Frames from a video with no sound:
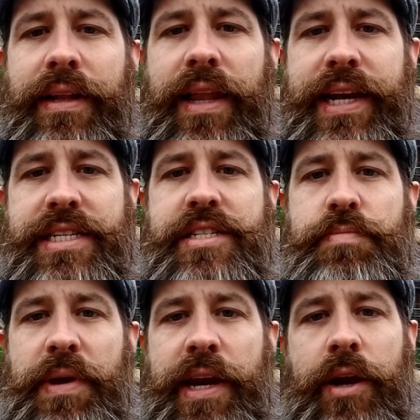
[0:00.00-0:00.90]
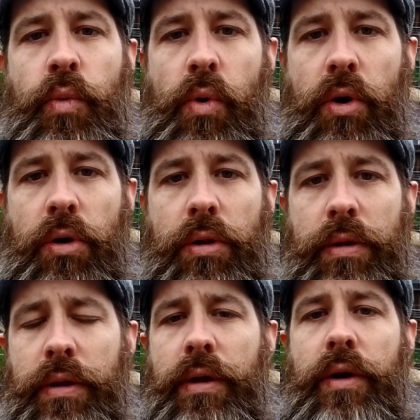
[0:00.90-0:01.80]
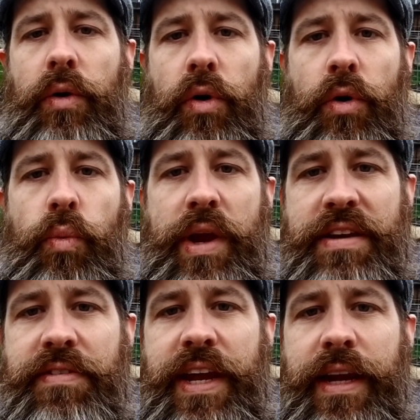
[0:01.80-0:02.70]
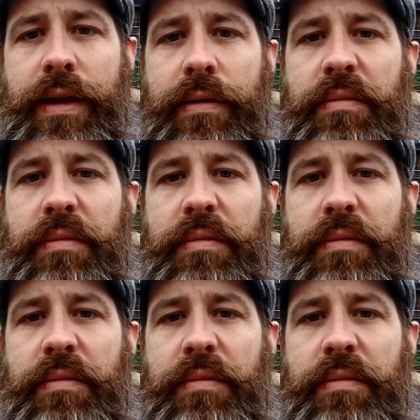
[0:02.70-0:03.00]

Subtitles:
like spinning wool or weaving,